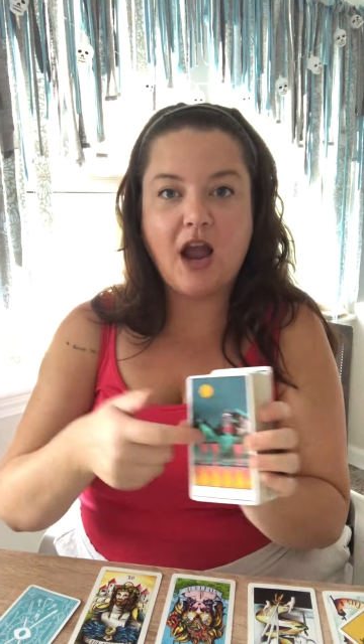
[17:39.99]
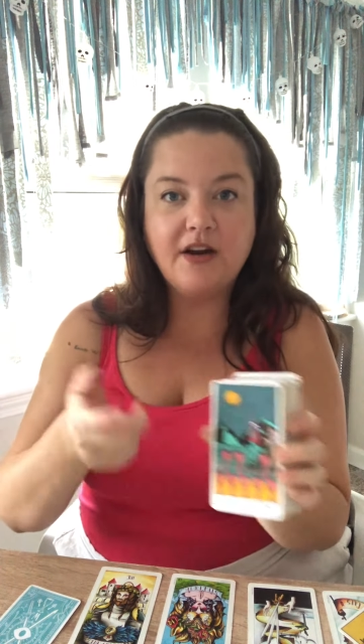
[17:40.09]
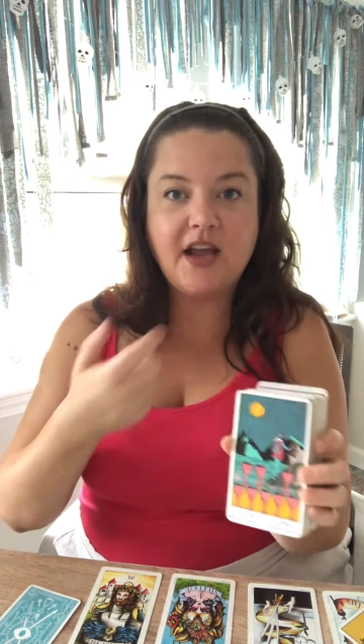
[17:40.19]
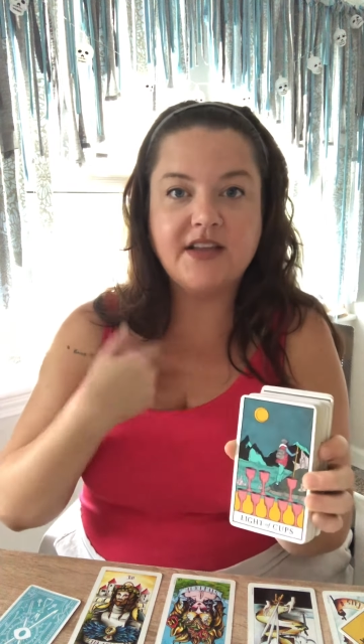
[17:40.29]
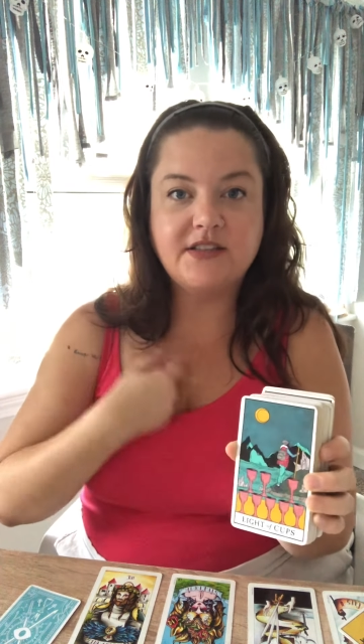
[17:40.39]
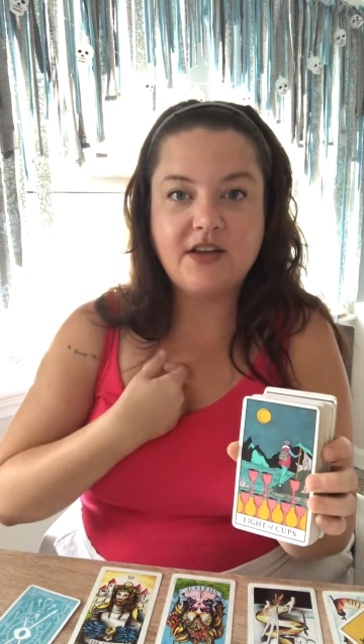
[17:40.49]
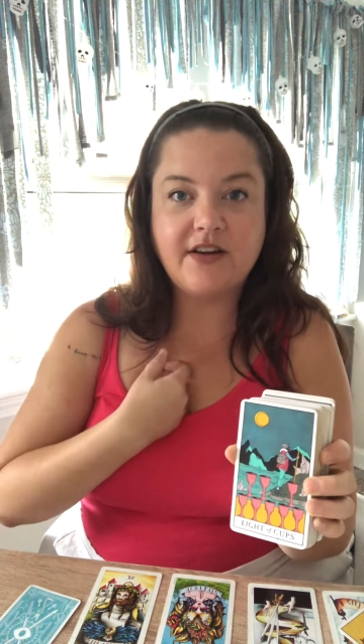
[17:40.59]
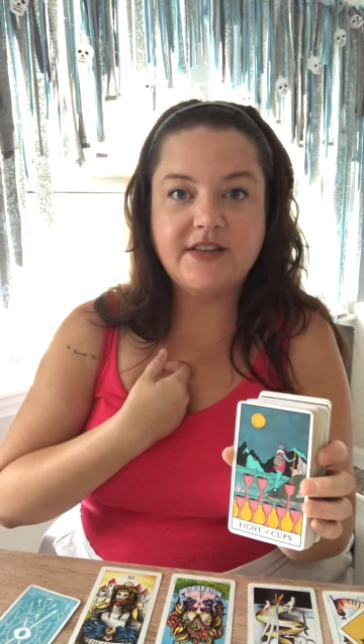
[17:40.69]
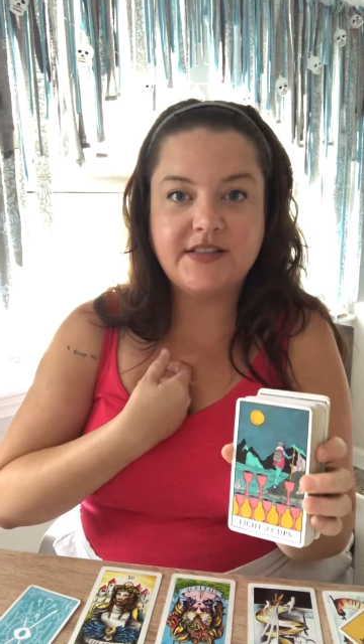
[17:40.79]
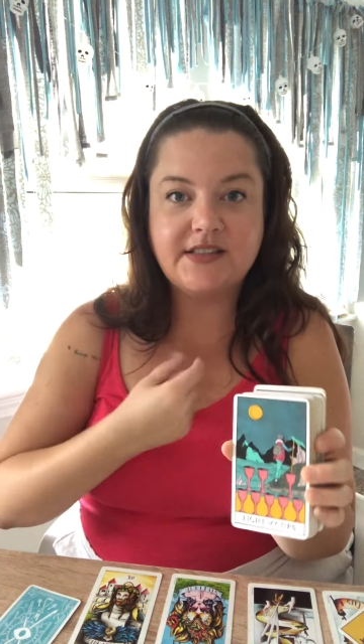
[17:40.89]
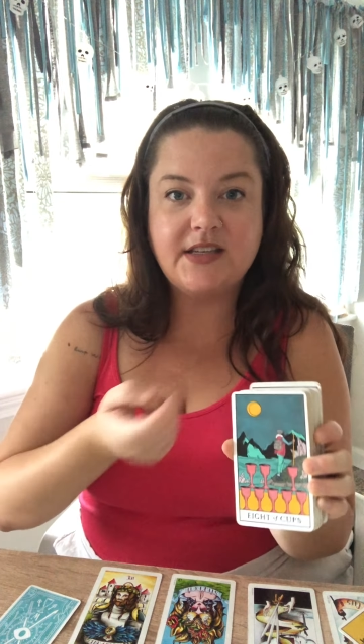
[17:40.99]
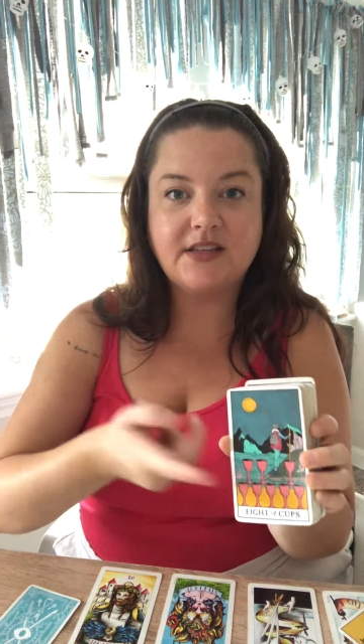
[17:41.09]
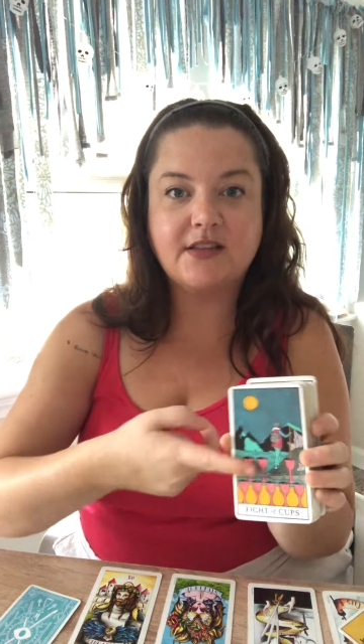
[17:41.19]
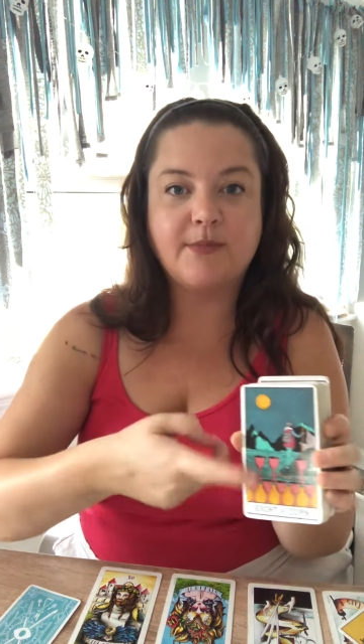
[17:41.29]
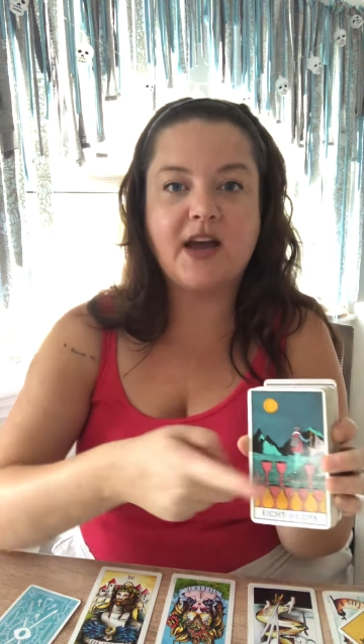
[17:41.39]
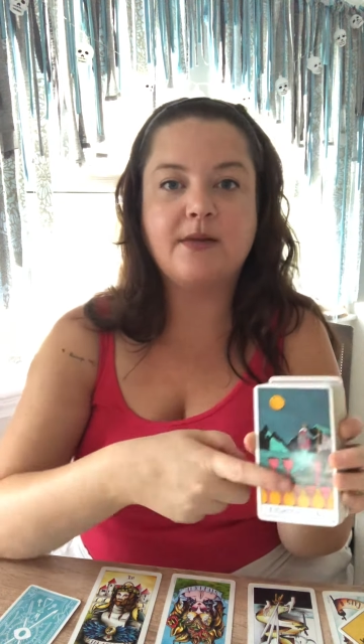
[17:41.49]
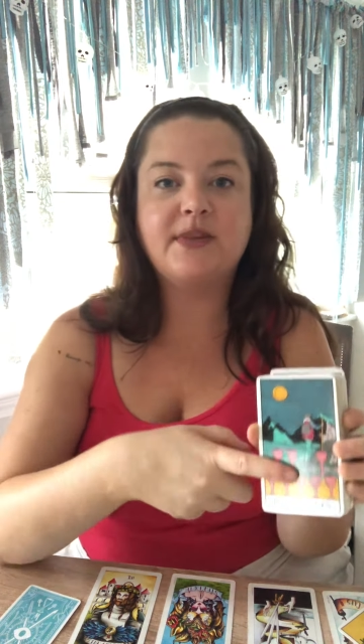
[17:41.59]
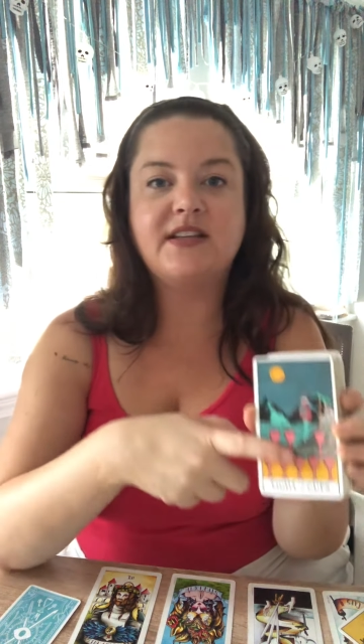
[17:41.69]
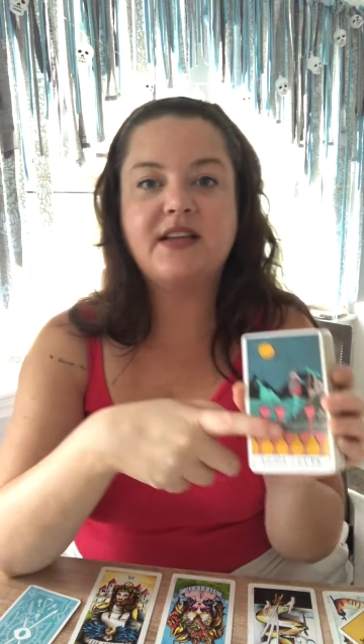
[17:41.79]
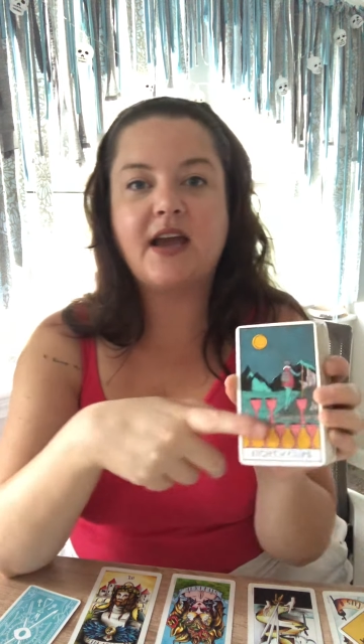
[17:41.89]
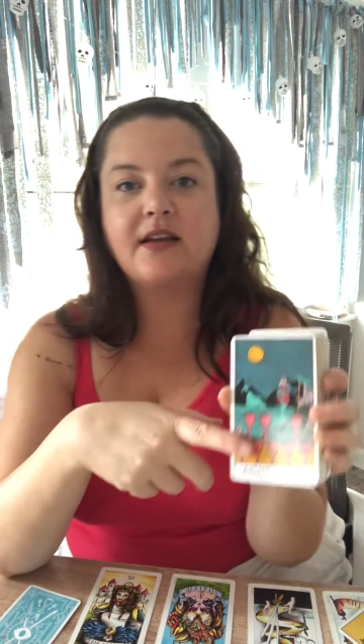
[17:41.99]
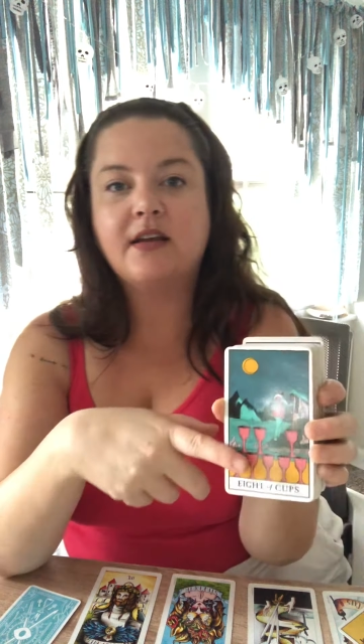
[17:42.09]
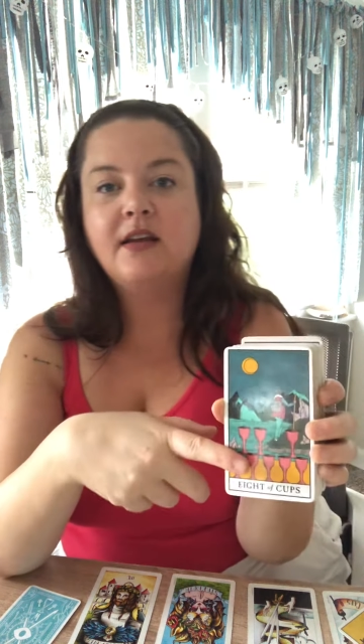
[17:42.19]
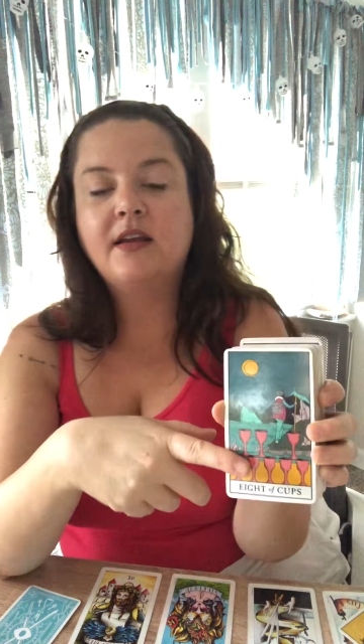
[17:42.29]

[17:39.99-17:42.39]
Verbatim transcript: card I started to see at the bottom of the deck.